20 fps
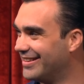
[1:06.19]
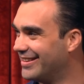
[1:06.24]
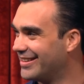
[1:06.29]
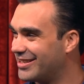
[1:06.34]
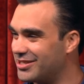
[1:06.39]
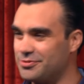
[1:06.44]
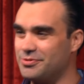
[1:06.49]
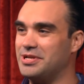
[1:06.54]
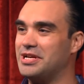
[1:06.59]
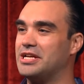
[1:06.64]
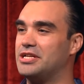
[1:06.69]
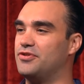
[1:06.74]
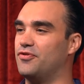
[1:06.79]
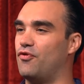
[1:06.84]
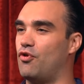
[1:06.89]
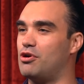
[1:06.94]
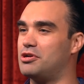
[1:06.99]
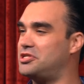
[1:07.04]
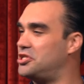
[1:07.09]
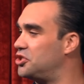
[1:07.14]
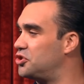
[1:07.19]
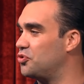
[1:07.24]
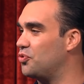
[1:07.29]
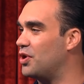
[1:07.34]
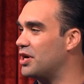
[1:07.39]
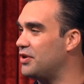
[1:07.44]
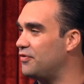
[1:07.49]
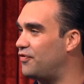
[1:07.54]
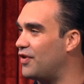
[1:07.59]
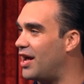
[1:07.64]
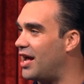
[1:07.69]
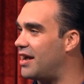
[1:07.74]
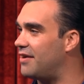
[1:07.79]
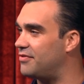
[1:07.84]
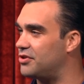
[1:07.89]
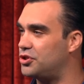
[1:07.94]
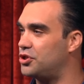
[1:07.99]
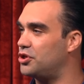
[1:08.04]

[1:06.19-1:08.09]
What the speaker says: Because when you get divorced at 25 or